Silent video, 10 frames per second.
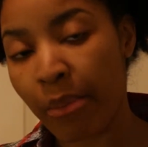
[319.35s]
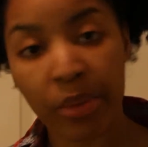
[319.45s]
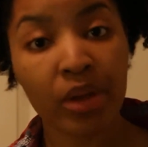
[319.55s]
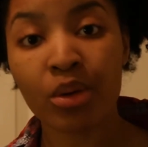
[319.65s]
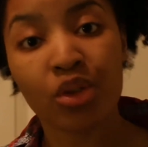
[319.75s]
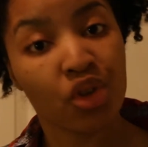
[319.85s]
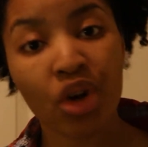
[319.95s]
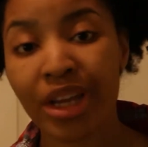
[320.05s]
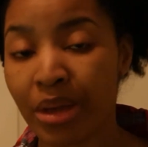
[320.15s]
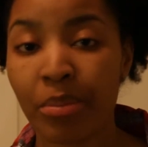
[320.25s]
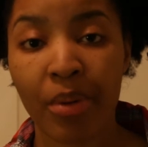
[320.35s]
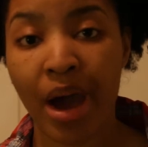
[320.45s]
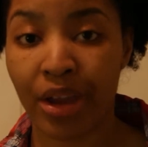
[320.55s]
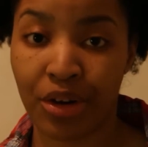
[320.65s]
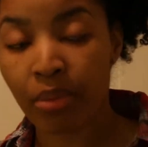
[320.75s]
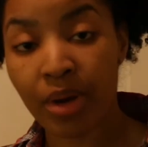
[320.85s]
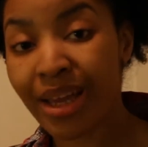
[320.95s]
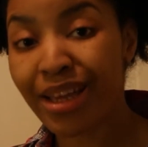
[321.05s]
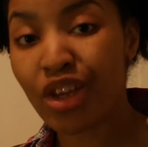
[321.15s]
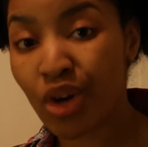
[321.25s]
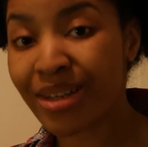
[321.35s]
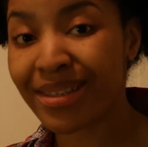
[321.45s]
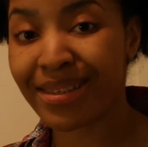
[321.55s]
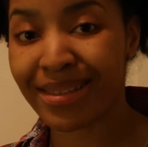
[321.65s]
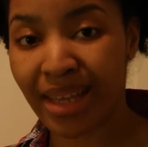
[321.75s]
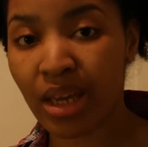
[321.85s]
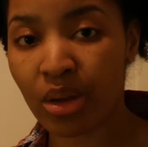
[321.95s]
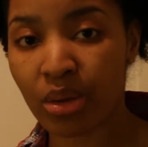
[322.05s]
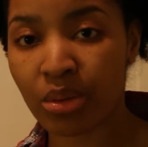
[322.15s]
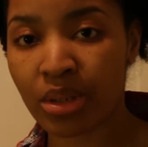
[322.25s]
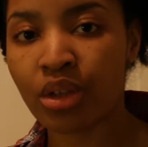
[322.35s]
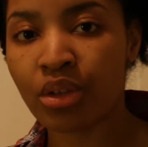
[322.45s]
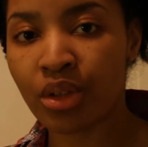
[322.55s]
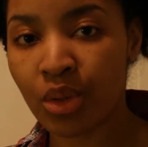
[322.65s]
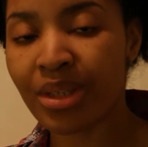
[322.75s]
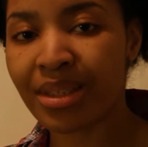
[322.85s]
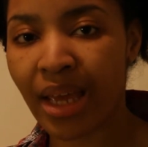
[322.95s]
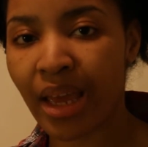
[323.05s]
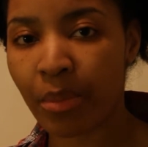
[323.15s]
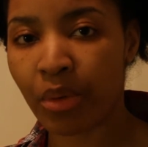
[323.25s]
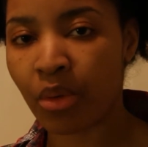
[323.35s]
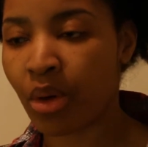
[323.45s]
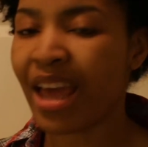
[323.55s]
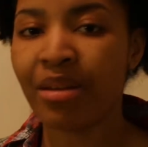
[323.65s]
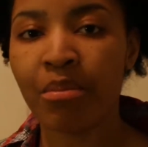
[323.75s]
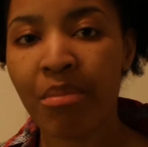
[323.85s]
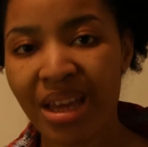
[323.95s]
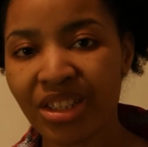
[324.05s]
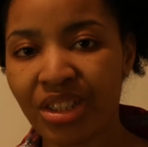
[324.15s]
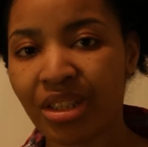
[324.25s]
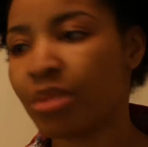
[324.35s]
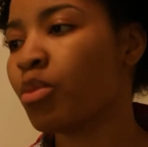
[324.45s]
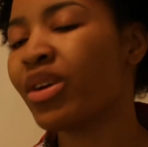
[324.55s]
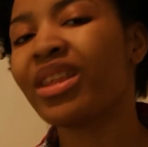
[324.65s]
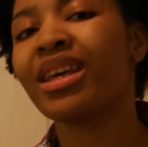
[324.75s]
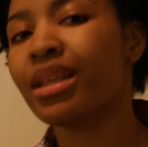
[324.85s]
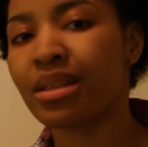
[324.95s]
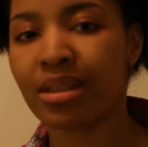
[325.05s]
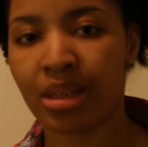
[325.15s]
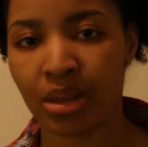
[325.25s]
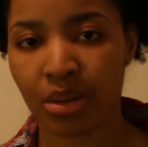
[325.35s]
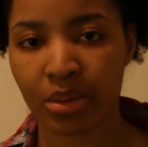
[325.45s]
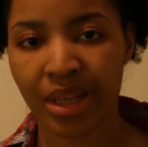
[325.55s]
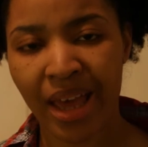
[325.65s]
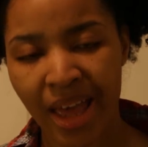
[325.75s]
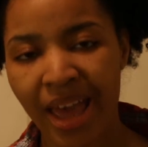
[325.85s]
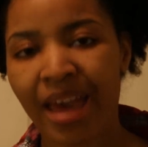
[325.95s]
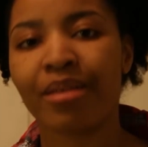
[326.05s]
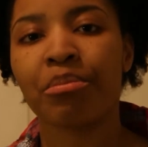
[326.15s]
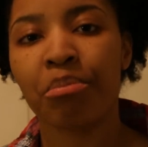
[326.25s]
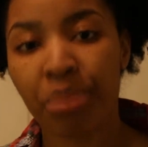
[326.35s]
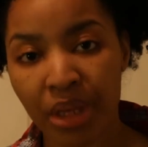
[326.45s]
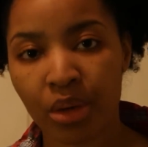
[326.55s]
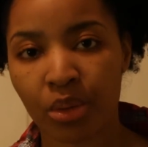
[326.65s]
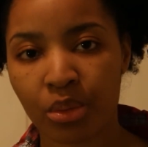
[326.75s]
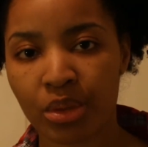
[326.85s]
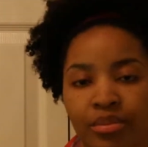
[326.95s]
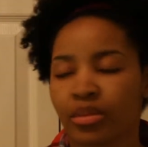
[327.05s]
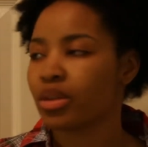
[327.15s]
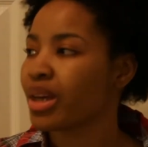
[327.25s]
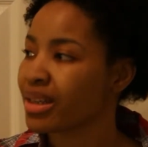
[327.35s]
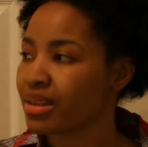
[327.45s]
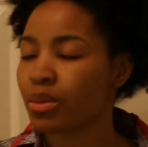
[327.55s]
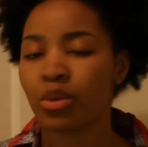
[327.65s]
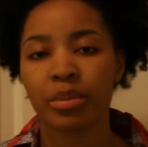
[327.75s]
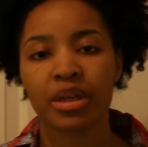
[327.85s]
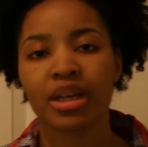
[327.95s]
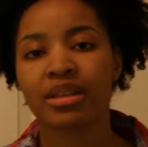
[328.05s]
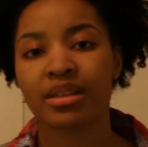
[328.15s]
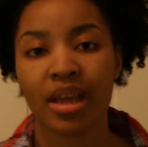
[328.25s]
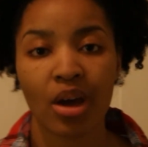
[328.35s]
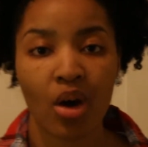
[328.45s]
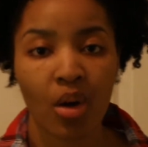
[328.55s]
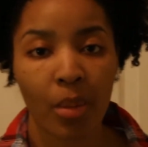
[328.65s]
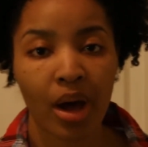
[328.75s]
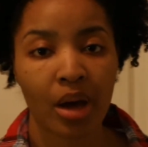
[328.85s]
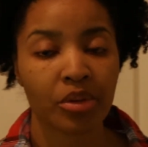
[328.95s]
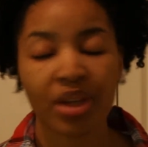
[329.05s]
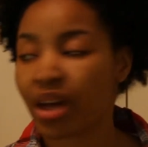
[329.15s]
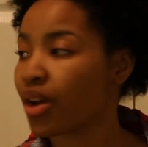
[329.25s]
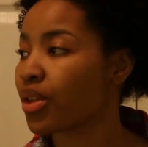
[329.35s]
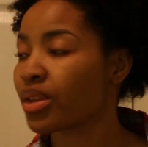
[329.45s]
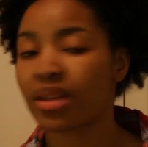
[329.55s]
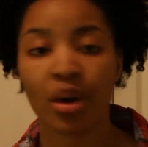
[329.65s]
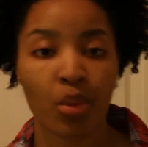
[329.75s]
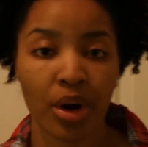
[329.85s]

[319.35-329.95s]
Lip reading: build your empire. Bring your skills to the table and mesh them with his skills and build. You got some women that are stay-at-home moms. You got others that